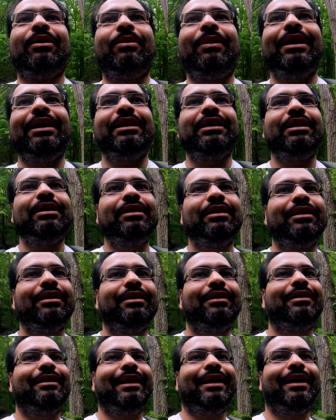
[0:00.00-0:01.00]
Well,
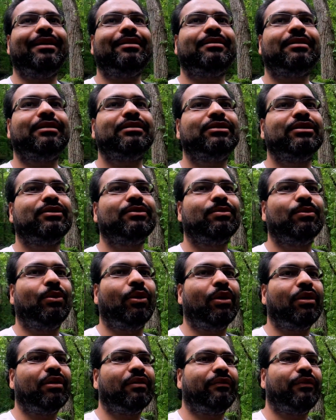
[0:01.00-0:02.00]
I guess I'll just
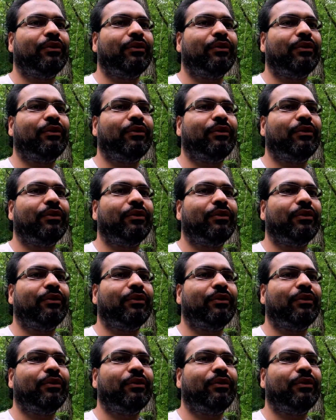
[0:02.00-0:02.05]
walk a